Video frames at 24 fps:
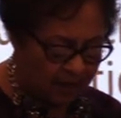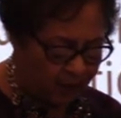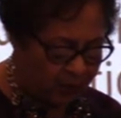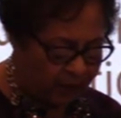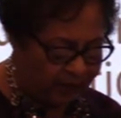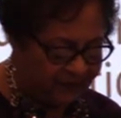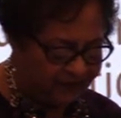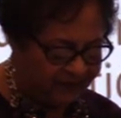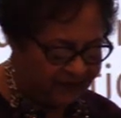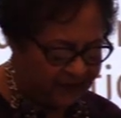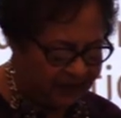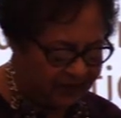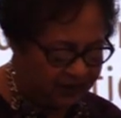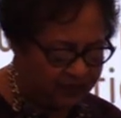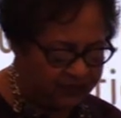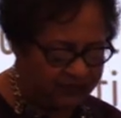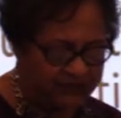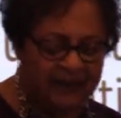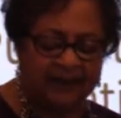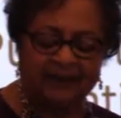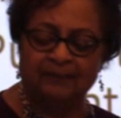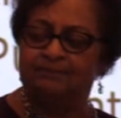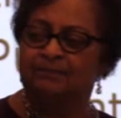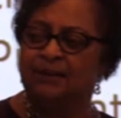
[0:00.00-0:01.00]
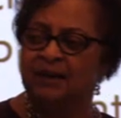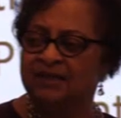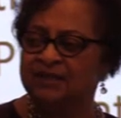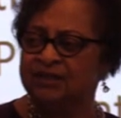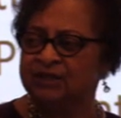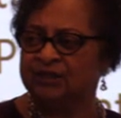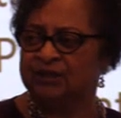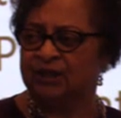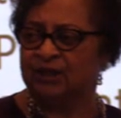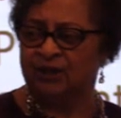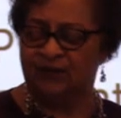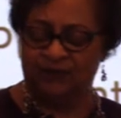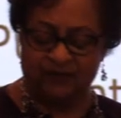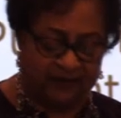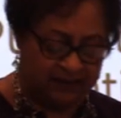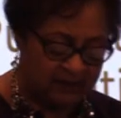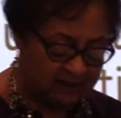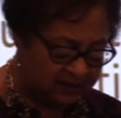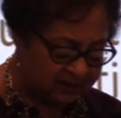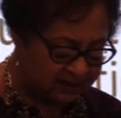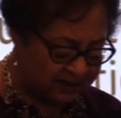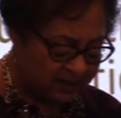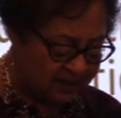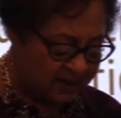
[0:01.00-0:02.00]
We felt that bus
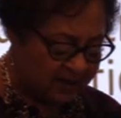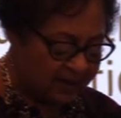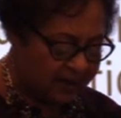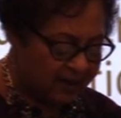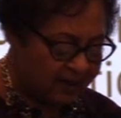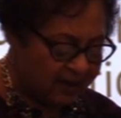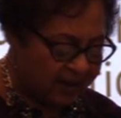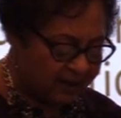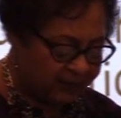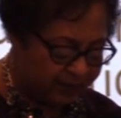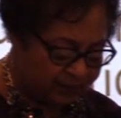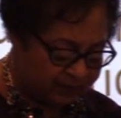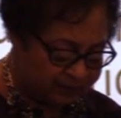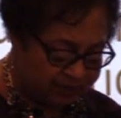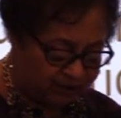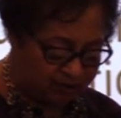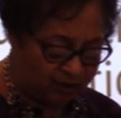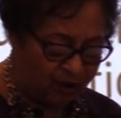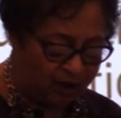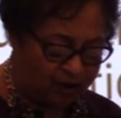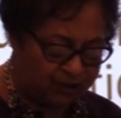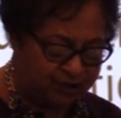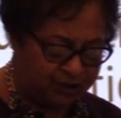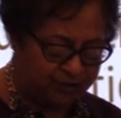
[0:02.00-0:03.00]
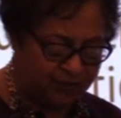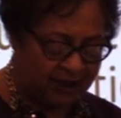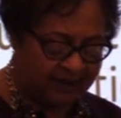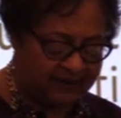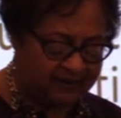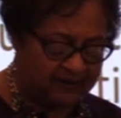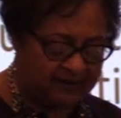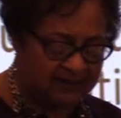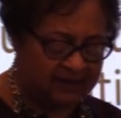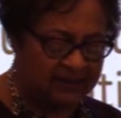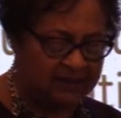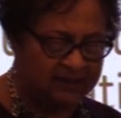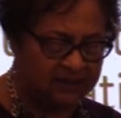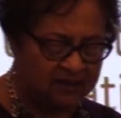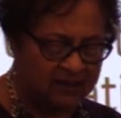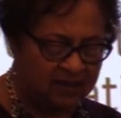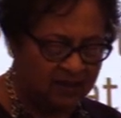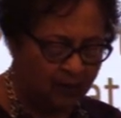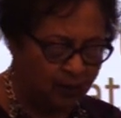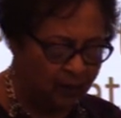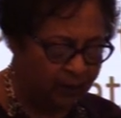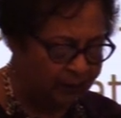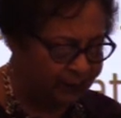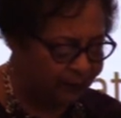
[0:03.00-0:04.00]
service from Star Transit
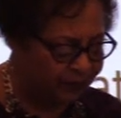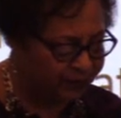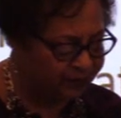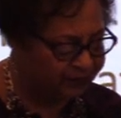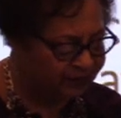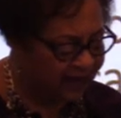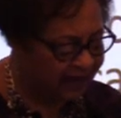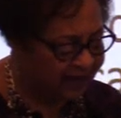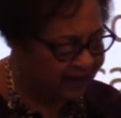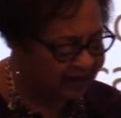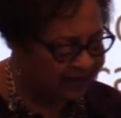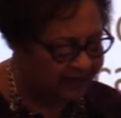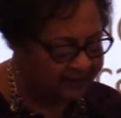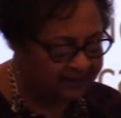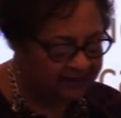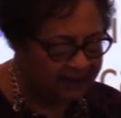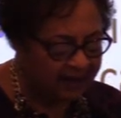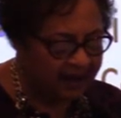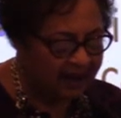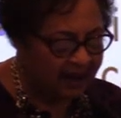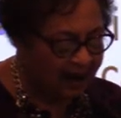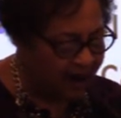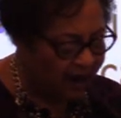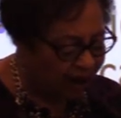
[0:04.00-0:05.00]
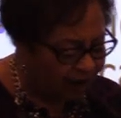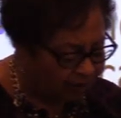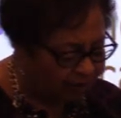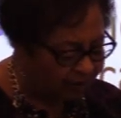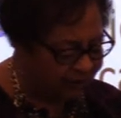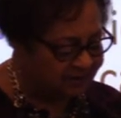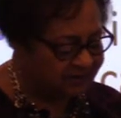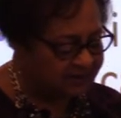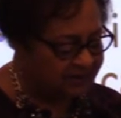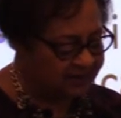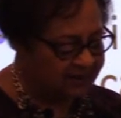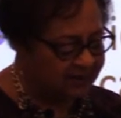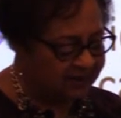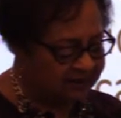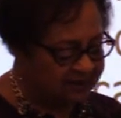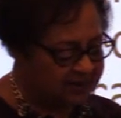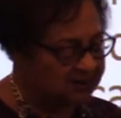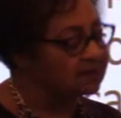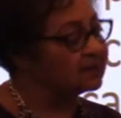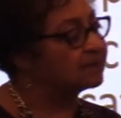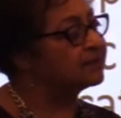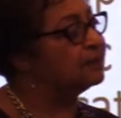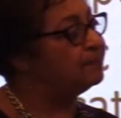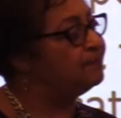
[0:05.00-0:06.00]
would provide our
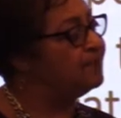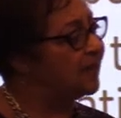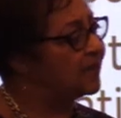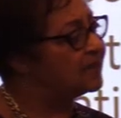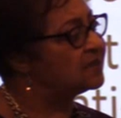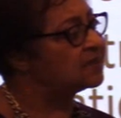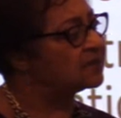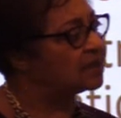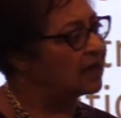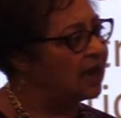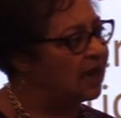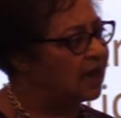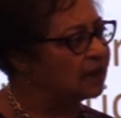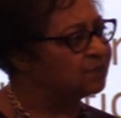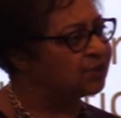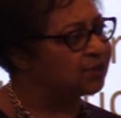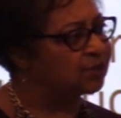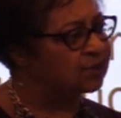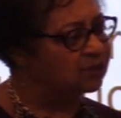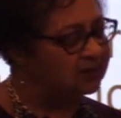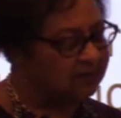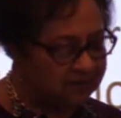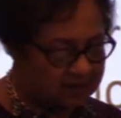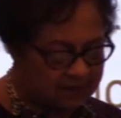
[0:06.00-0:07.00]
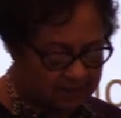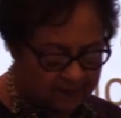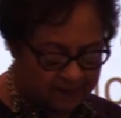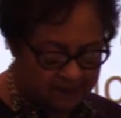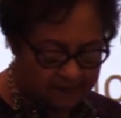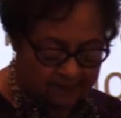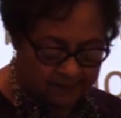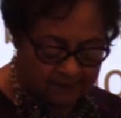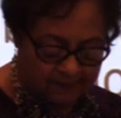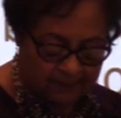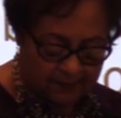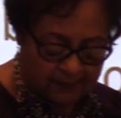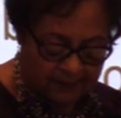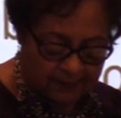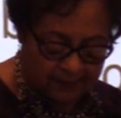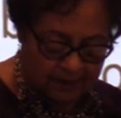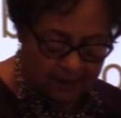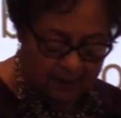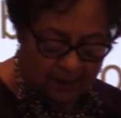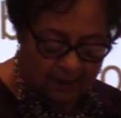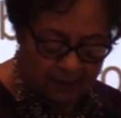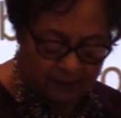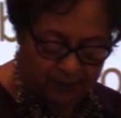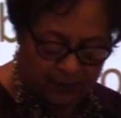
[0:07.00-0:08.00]
residents the best options,
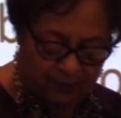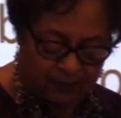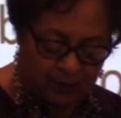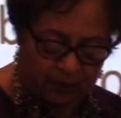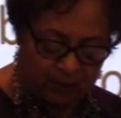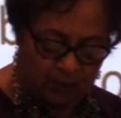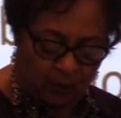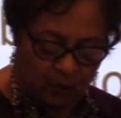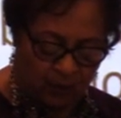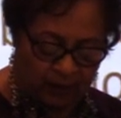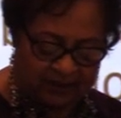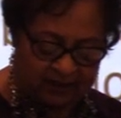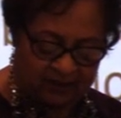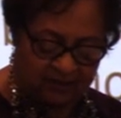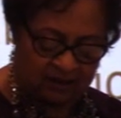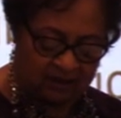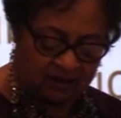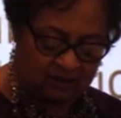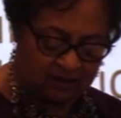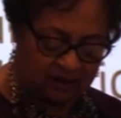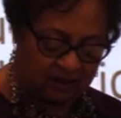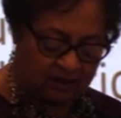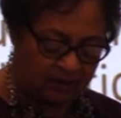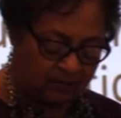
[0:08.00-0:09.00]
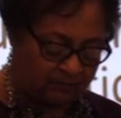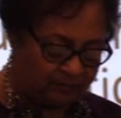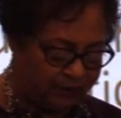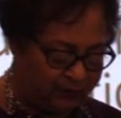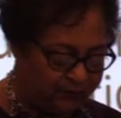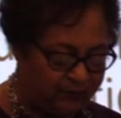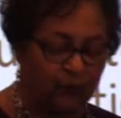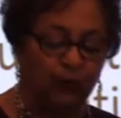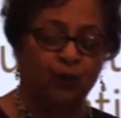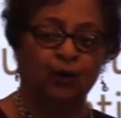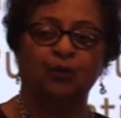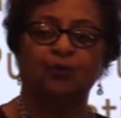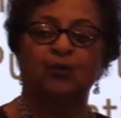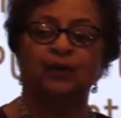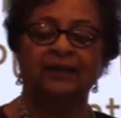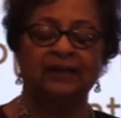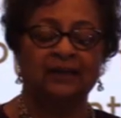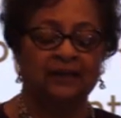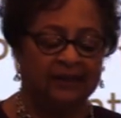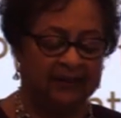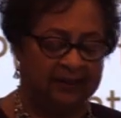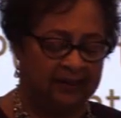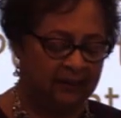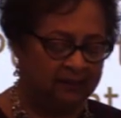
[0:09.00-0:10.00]
but we wanted to look before
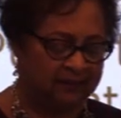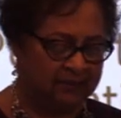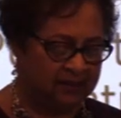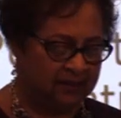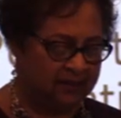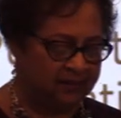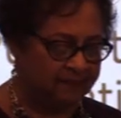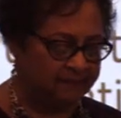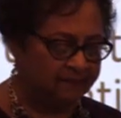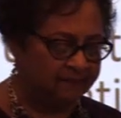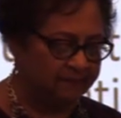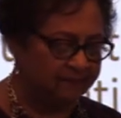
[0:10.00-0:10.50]
we leaped.